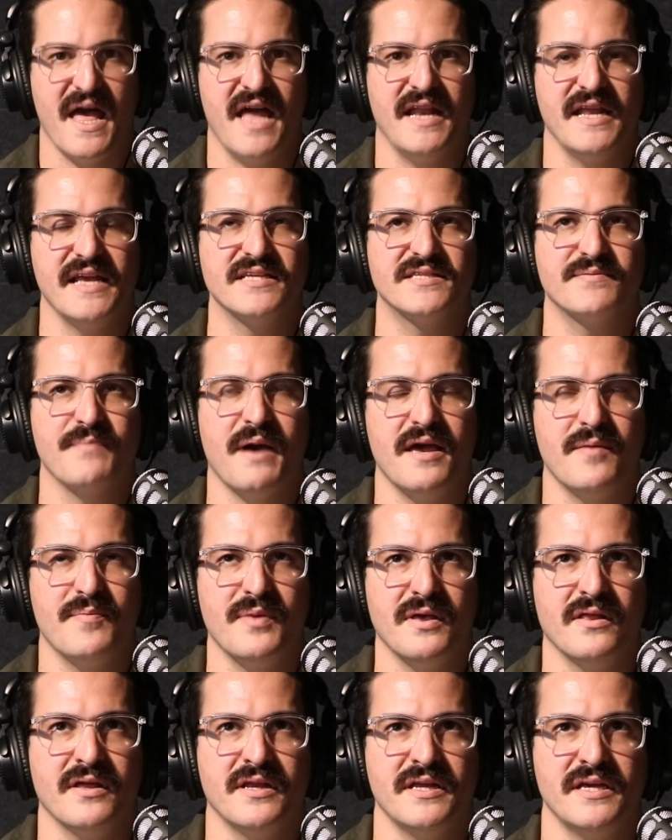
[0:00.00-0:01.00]
and is my
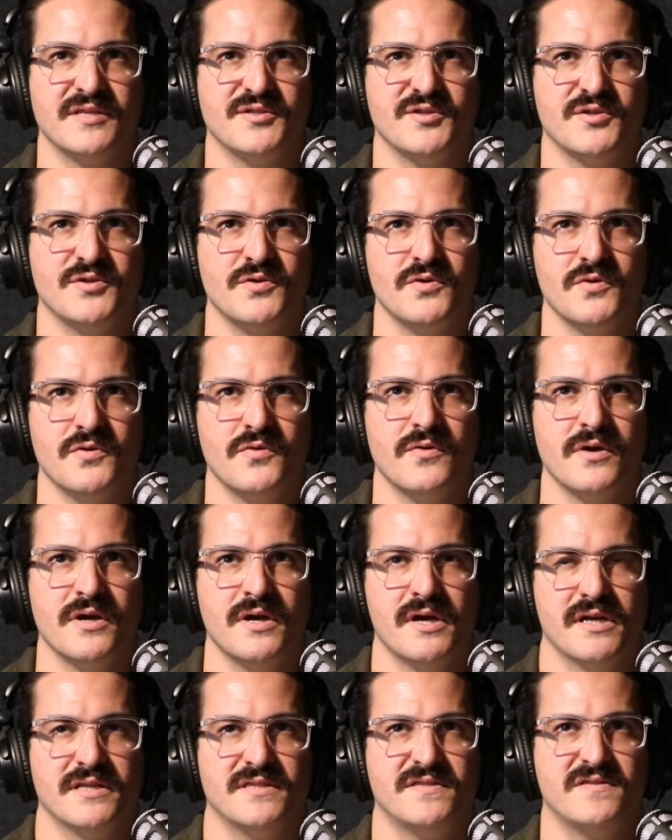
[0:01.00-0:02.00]
ability to
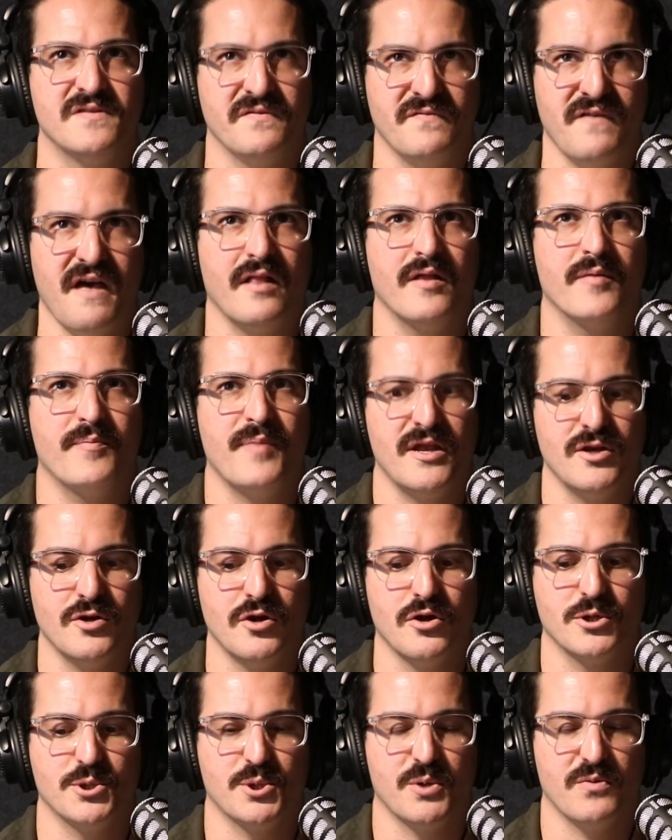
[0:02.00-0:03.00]
develop and
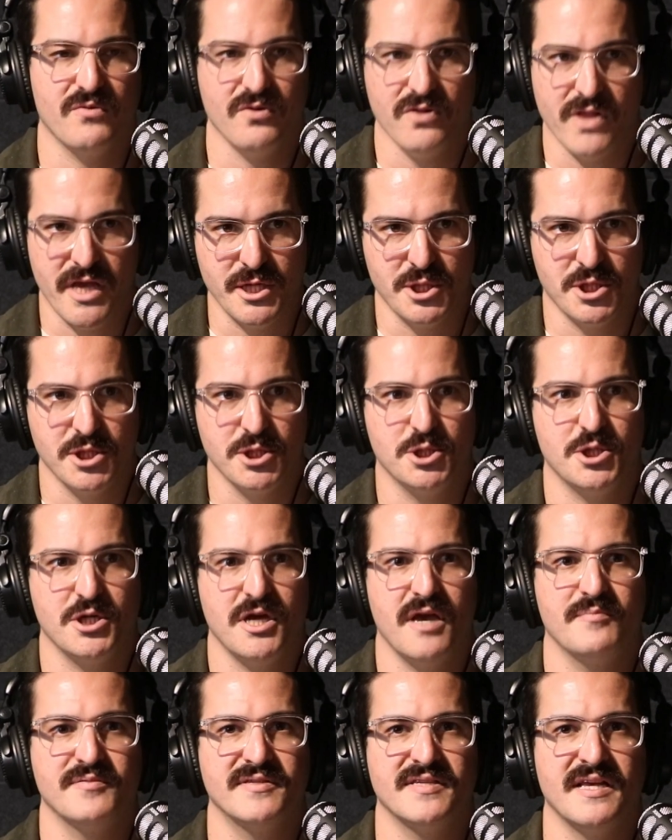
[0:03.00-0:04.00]
nurture
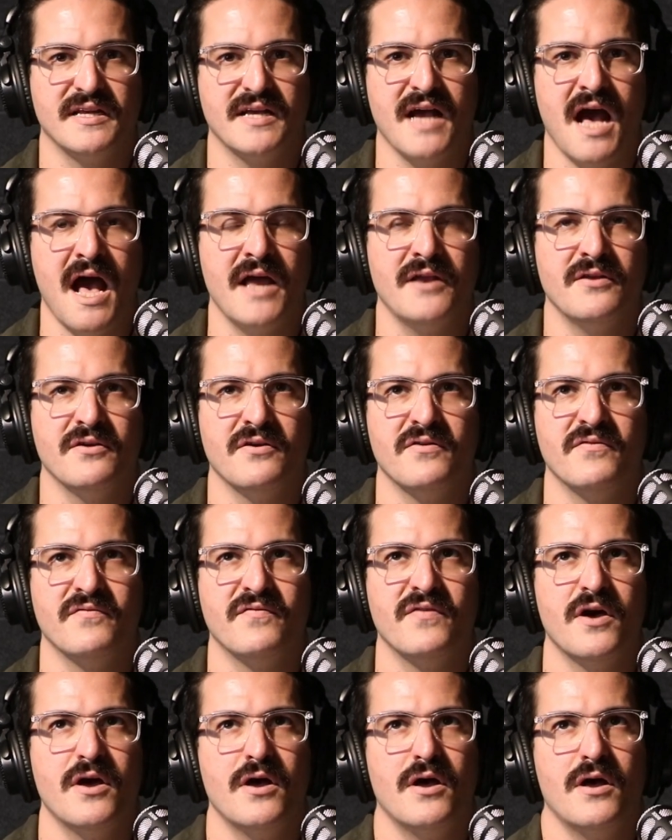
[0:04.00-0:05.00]
relationships and kind
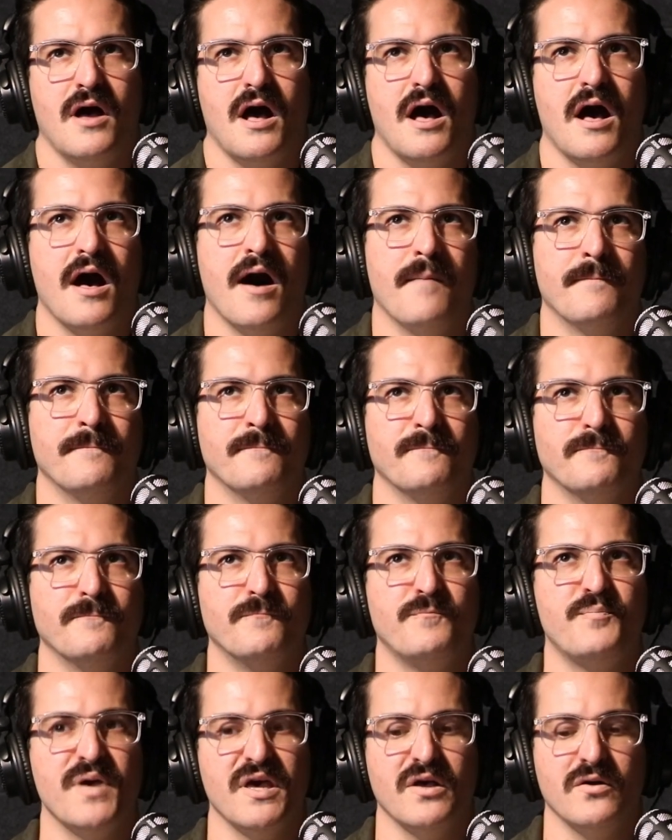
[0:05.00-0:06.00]
of
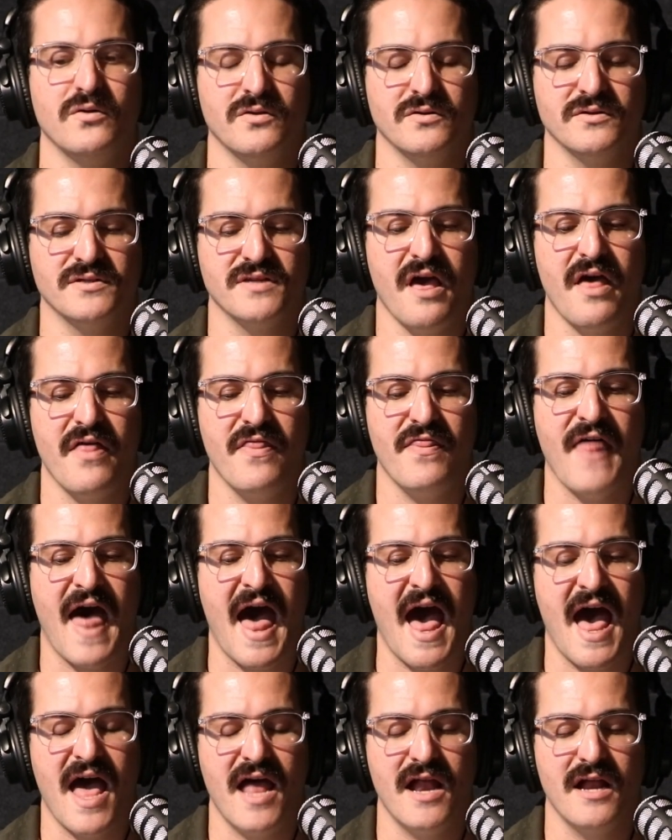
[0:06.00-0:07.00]
build
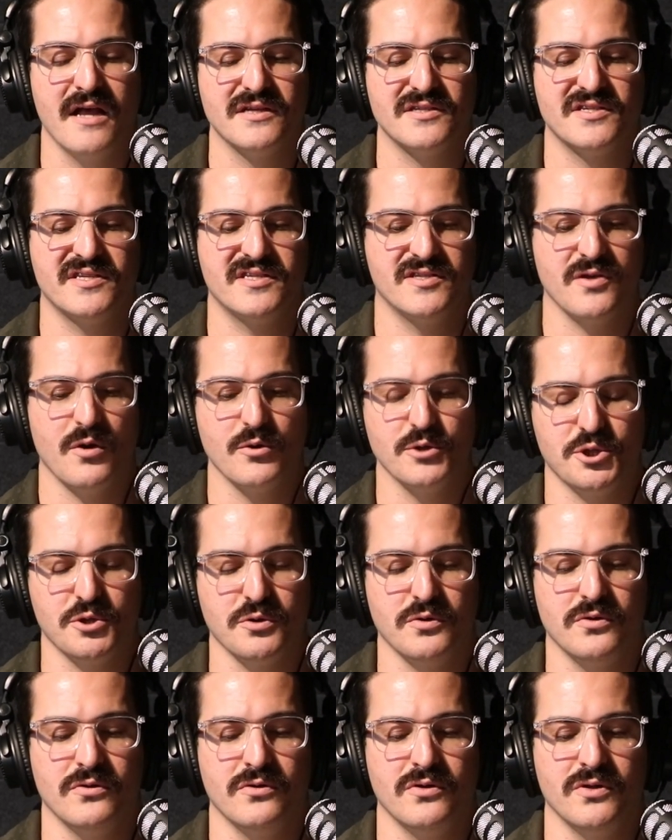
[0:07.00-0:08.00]
that
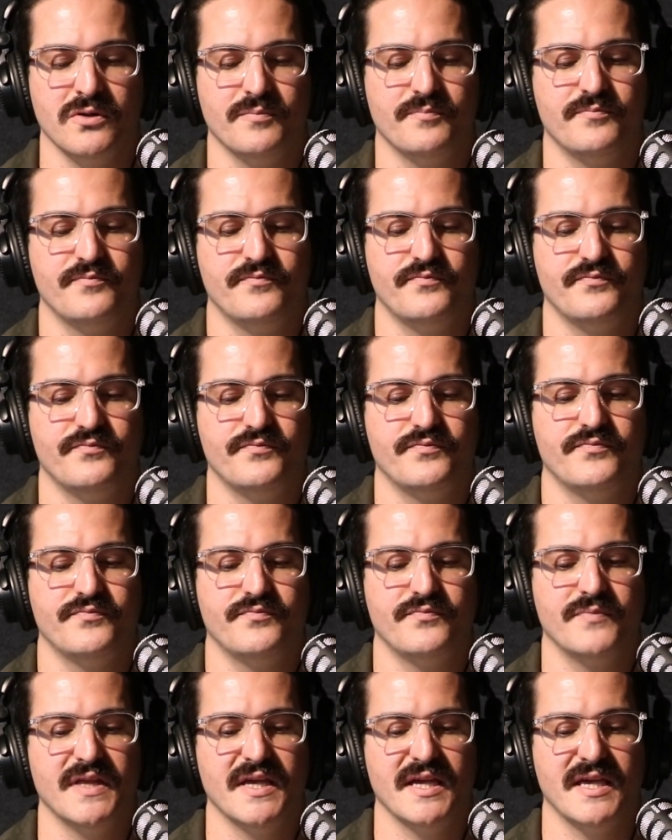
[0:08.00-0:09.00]
social
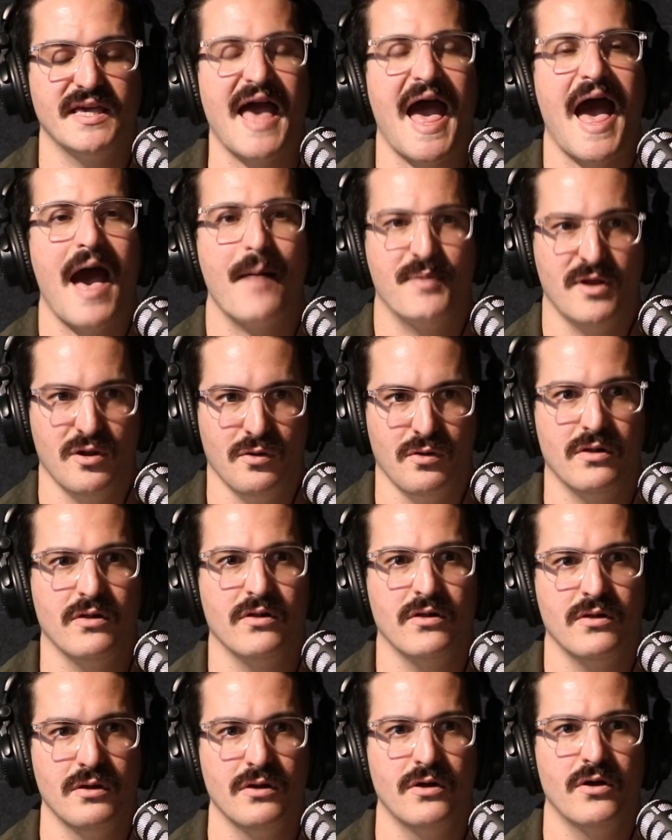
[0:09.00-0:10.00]

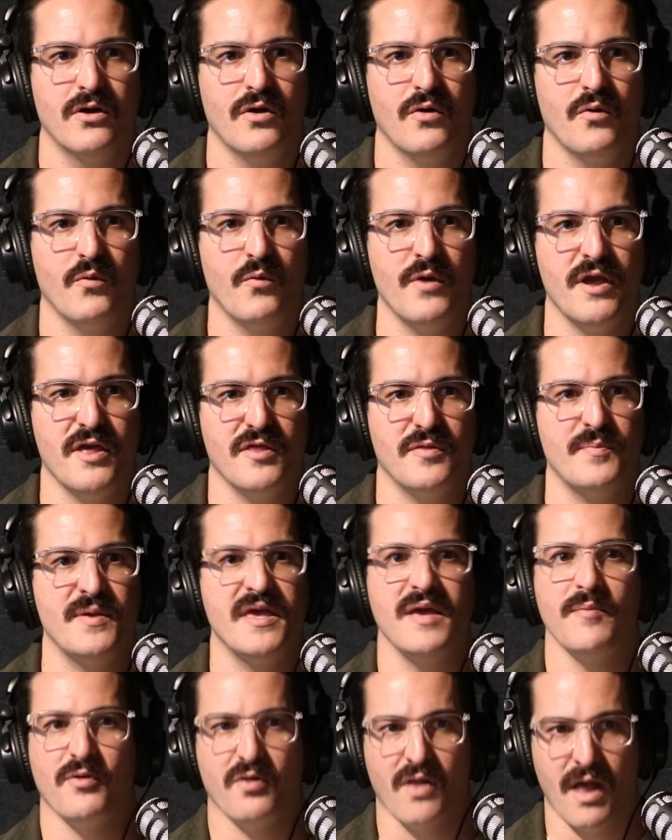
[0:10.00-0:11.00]
capital with
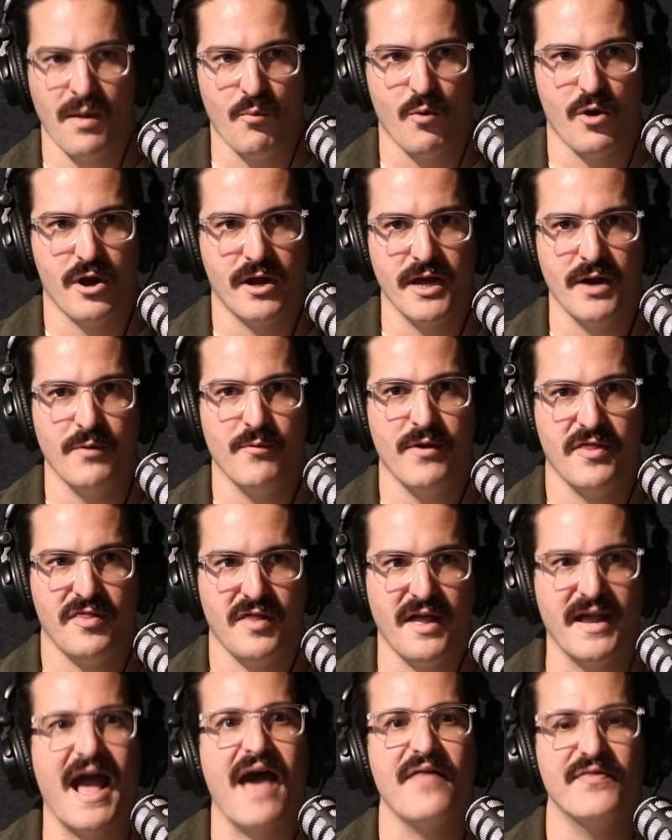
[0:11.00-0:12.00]
people I'm working with,
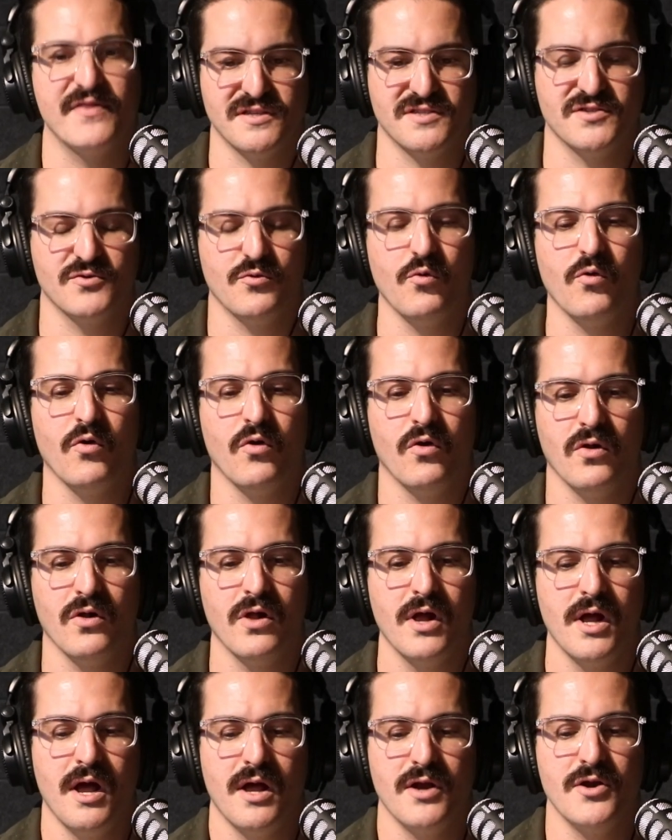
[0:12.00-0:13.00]
like at the
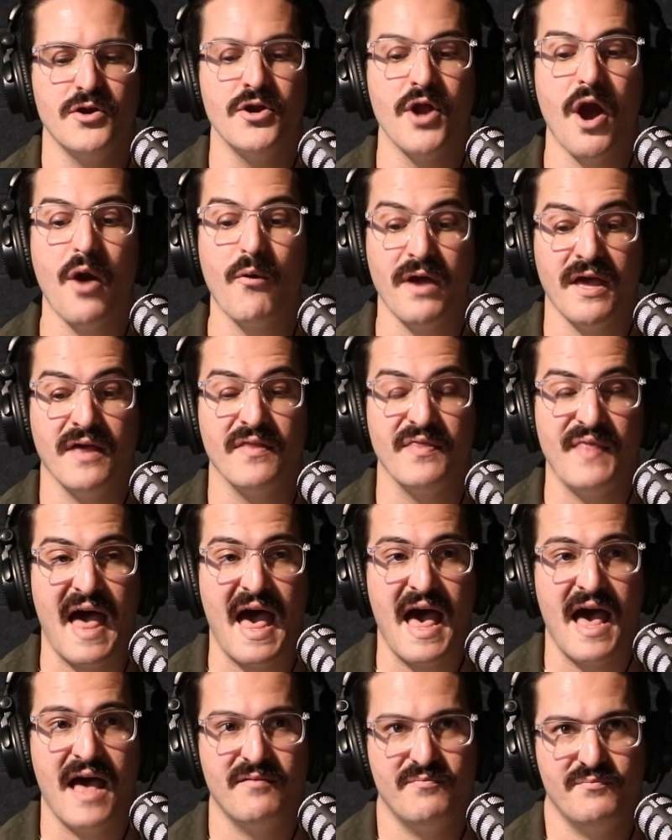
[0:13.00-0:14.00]
school, knowing
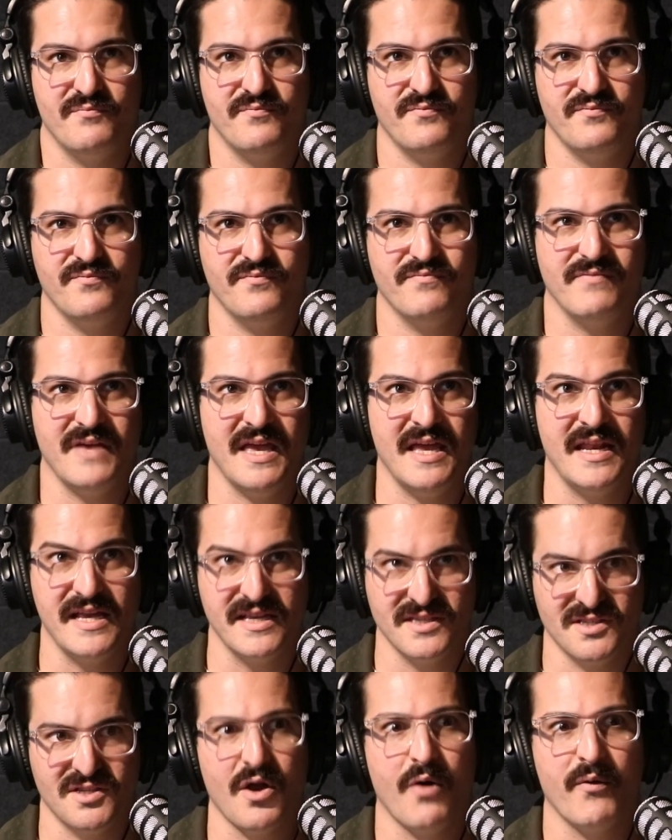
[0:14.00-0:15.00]
that it
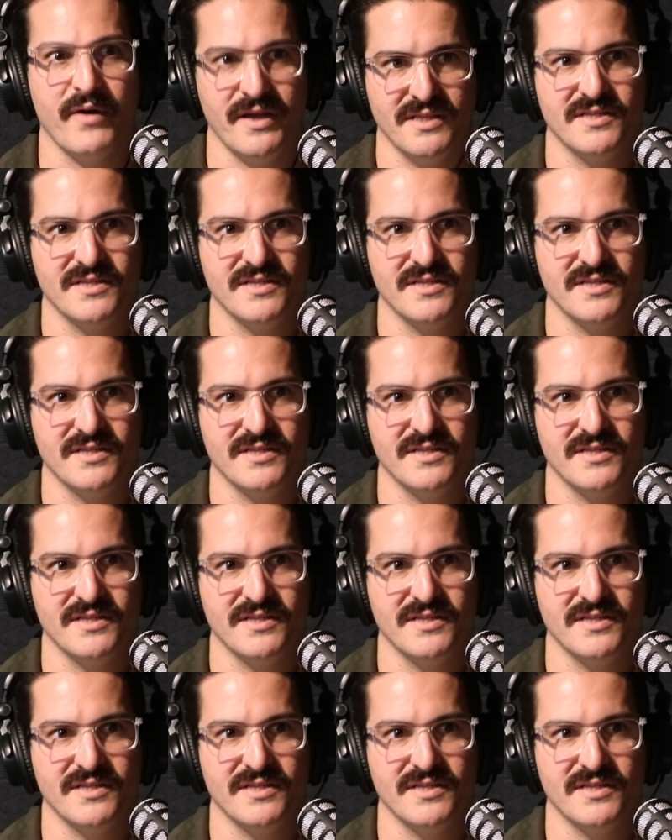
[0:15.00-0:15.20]
is going